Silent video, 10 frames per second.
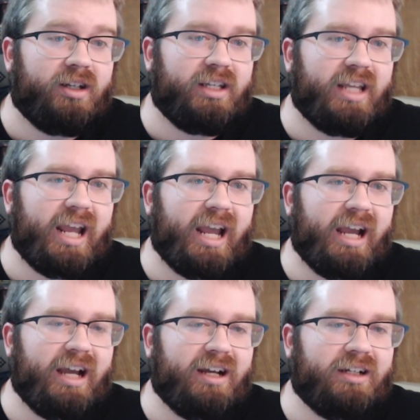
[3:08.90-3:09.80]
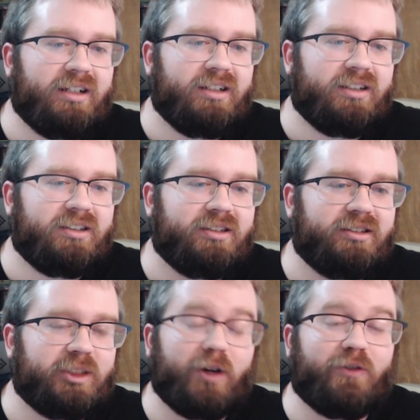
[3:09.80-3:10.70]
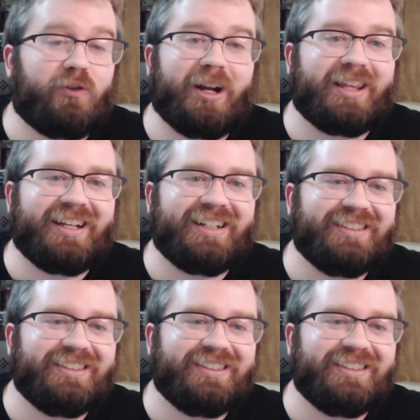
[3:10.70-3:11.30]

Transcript: Yeah. She's ready for anything.